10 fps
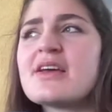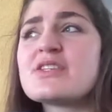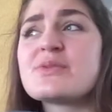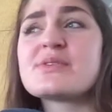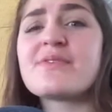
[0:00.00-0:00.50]

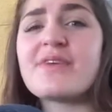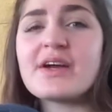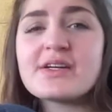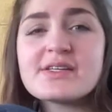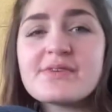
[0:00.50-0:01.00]
She was
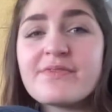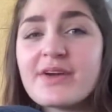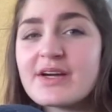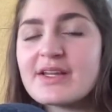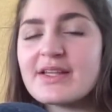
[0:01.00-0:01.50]
very,
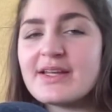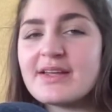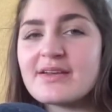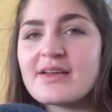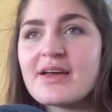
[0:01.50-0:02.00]
very
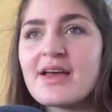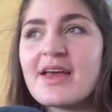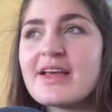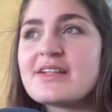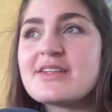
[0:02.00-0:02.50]
lean.
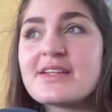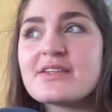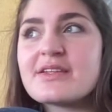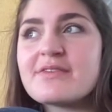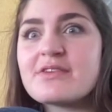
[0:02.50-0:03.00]
It
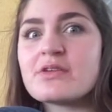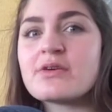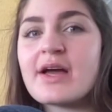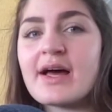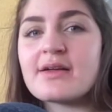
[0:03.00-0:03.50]
didn't even
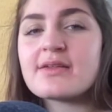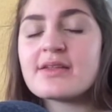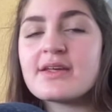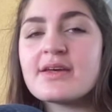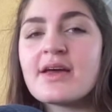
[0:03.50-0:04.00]
look
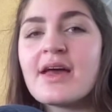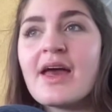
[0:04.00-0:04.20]
healthy.